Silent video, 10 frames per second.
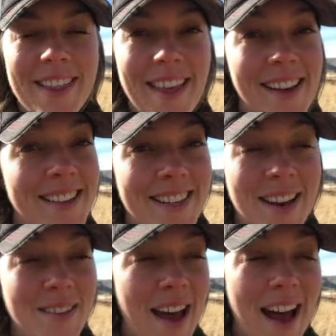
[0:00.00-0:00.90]
things out
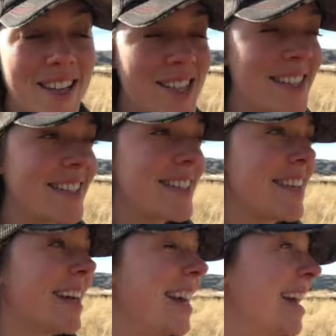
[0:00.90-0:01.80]
of ashes.
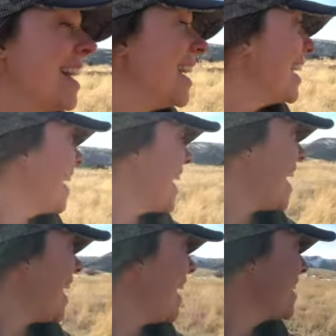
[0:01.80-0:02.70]

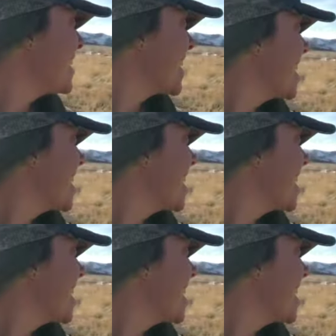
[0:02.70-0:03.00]
And